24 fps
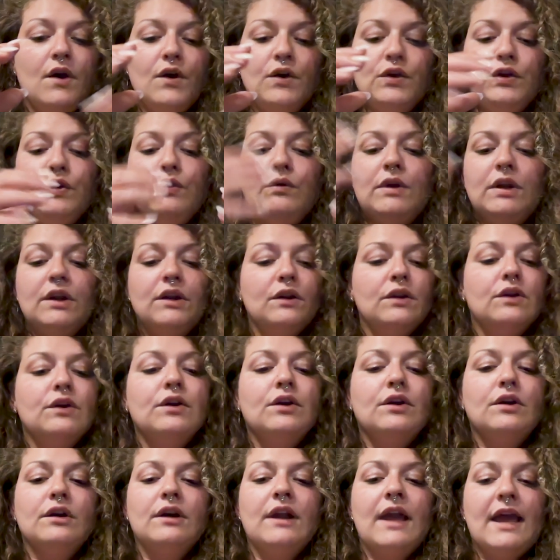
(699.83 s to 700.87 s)
you can
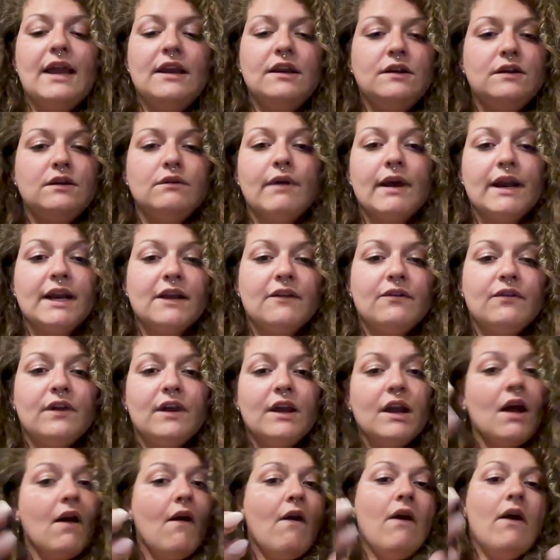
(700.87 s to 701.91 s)
learn and do
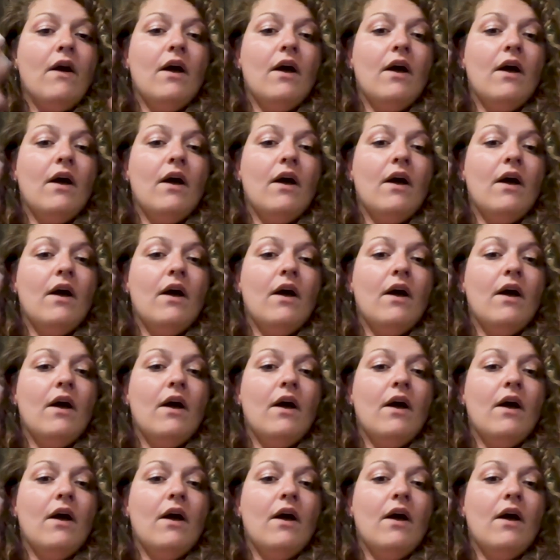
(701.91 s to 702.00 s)
anything.